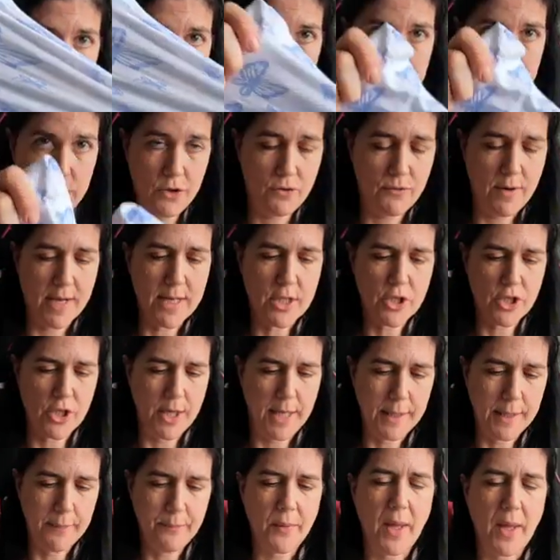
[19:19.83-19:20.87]

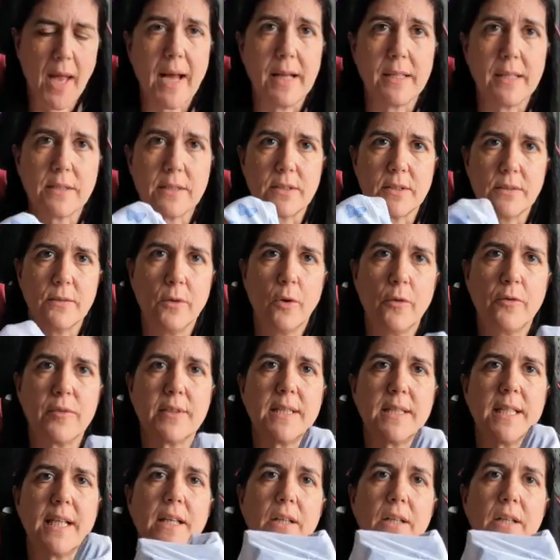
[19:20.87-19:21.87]
stretchy, and obviously